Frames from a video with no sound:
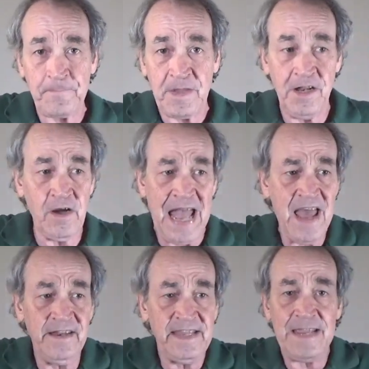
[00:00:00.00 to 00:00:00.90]
You know, how
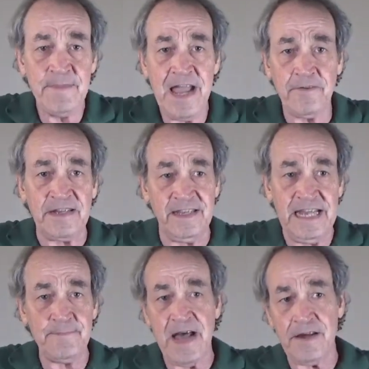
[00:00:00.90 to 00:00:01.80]
did they migrate? Did
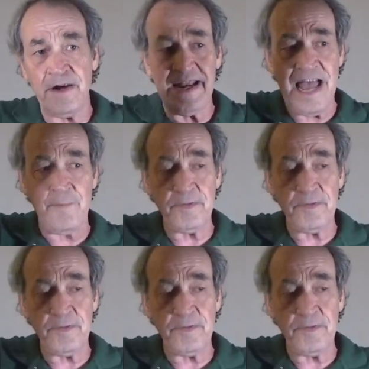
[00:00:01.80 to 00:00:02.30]
they migrate out